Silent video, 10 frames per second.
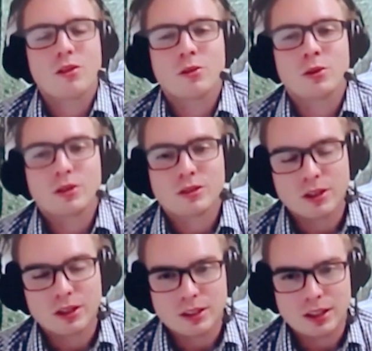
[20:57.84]
thought of this
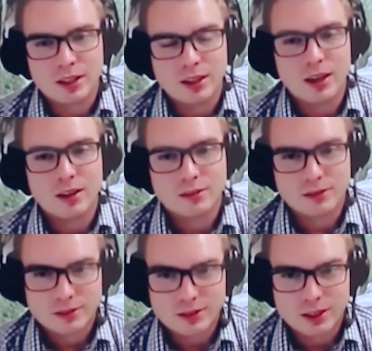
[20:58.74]
idea that
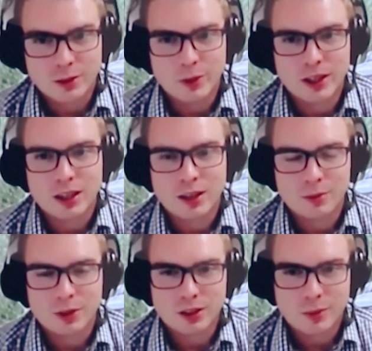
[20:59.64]
had been
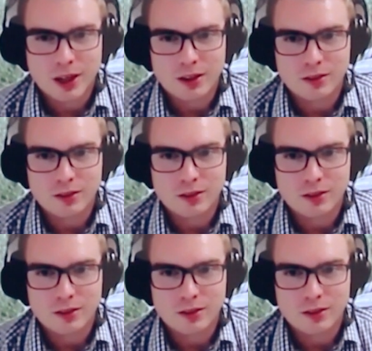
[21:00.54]
clambering in the back